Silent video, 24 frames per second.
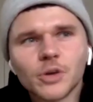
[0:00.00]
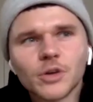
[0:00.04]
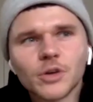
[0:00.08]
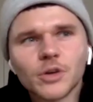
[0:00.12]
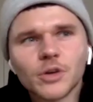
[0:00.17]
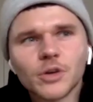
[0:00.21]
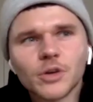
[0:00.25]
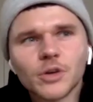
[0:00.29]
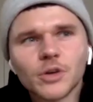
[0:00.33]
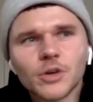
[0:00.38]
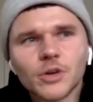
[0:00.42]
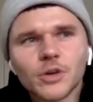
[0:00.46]

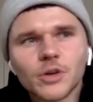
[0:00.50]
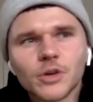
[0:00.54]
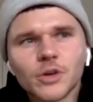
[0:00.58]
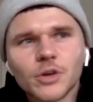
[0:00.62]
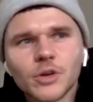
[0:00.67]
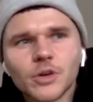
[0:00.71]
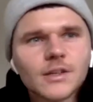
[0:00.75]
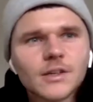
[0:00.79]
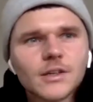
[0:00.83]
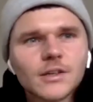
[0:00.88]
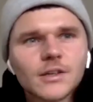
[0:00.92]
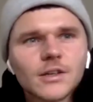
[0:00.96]
bro split
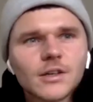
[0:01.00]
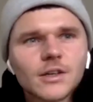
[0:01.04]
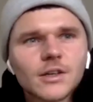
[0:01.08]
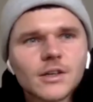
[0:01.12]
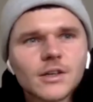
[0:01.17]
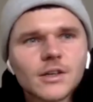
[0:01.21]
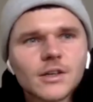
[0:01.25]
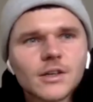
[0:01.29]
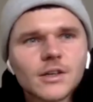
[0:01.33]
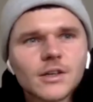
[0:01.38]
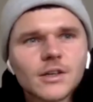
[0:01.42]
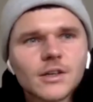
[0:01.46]

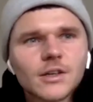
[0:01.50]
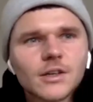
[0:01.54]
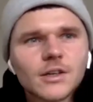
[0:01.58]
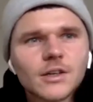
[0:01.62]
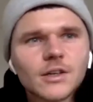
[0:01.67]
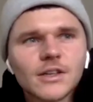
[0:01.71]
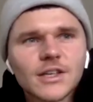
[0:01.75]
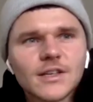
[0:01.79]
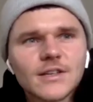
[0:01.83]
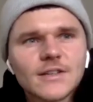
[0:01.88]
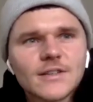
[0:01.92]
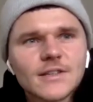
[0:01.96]
kind of
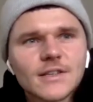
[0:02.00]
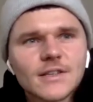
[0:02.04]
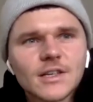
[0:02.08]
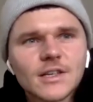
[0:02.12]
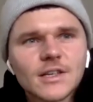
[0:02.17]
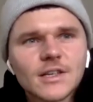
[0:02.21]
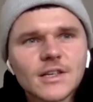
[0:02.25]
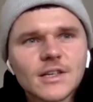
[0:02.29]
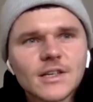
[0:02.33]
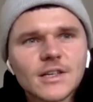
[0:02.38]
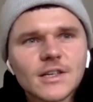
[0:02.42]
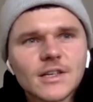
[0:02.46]
athlete
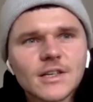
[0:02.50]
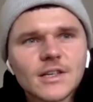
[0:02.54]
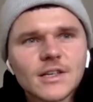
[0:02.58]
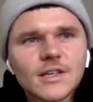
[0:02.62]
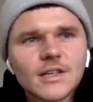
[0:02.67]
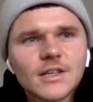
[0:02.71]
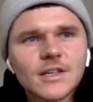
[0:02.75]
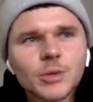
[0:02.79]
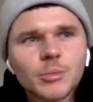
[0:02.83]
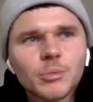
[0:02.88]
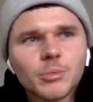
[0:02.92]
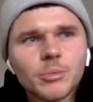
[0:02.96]
to
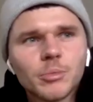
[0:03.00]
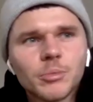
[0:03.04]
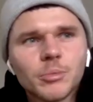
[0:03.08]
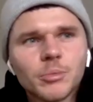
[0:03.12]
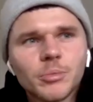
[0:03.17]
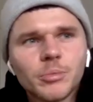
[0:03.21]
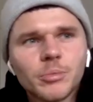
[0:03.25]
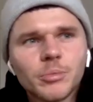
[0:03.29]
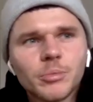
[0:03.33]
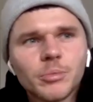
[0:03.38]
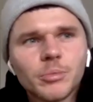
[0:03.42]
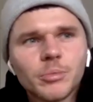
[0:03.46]

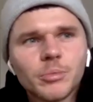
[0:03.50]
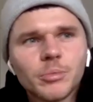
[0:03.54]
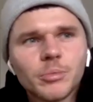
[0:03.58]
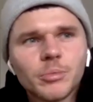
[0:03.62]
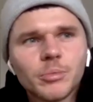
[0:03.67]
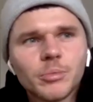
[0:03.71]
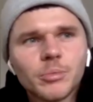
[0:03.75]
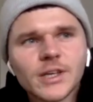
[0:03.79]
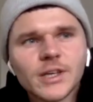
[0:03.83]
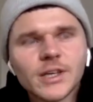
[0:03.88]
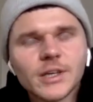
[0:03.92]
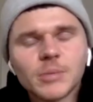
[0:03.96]

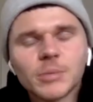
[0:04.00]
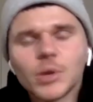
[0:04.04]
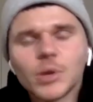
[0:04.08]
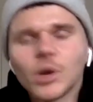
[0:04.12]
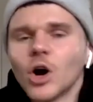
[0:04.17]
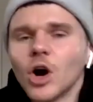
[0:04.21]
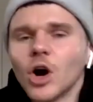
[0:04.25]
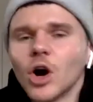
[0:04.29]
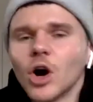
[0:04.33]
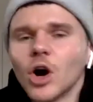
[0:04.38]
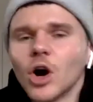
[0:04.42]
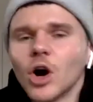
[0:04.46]

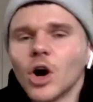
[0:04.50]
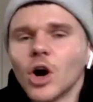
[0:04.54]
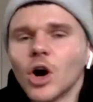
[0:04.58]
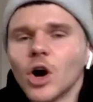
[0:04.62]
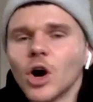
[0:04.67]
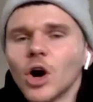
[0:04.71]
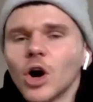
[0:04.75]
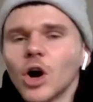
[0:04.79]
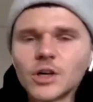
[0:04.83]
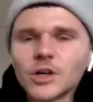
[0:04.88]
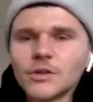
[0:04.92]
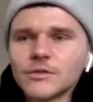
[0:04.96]
be put
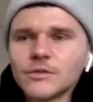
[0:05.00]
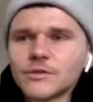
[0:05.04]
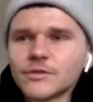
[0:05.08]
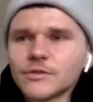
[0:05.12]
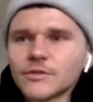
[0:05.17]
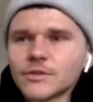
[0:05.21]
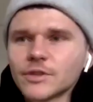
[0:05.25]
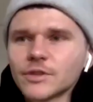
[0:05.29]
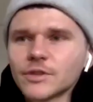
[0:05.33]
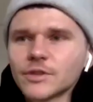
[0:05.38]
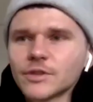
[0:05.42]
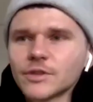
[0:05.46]
off
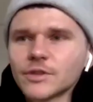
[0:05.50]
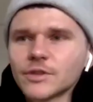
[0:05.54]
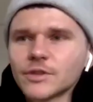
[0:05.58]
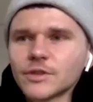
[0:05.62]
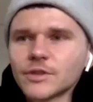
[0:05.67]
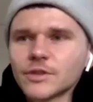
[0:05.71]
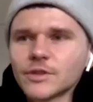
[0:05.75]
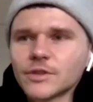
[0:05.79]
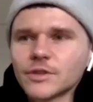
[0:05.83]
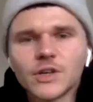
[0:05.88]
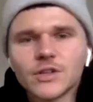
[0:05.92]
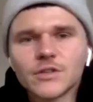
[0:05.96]
of,
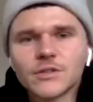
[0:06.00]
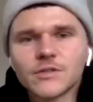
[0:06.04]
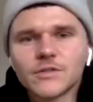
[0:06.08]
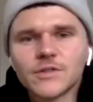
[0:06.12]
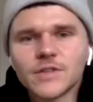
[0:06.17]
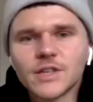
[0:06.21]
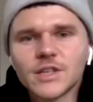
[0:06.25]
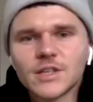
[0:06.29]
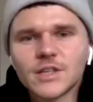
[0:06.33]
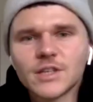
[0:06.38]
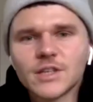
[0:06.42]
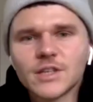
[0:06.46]
you know, the
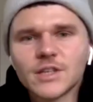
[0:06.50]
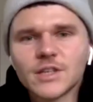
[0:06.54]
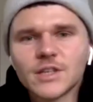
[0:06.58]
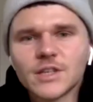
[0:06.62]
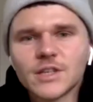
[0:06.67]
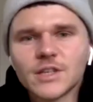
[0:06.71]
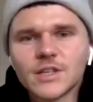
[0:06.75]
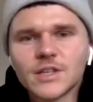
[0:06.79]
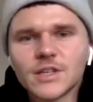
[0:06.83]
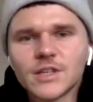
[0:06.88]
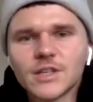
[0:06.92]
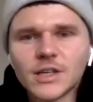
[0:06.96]
functional fitness
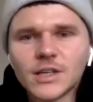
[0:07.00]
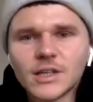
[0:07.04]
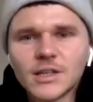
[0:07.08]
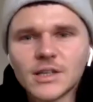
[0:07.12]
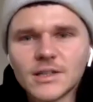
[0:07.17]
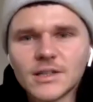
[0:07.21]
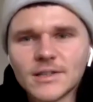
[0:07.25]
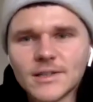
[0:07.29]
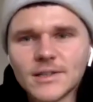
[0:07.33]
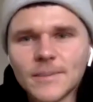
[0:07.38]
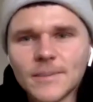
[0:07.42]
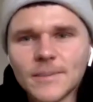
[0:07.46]
space,
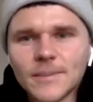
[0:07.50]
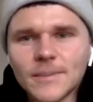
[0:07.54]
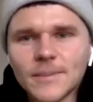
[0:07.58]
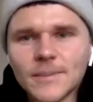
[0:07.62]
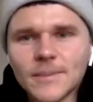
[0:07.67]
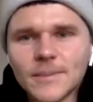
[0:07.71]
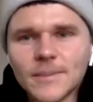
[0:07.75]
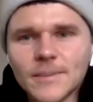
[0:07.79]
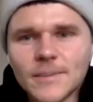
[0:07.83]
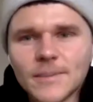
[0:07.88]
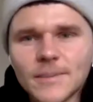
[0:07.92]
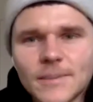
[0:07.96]
because
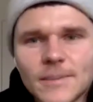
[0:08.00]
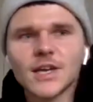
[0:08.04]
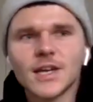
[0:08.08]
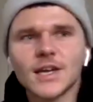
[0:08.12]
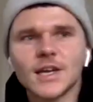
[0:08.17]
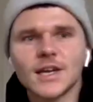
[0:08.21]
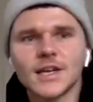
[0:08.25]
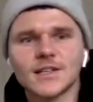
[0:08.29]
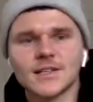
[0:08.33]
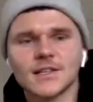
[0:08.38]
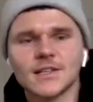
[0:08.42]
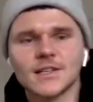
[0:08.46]

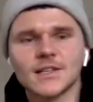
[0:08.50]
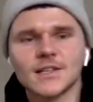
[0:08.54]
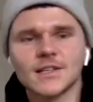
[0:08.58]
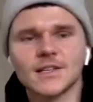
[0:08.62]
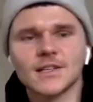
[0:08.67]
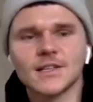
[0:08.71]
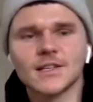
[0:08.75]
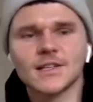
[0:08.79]
it's a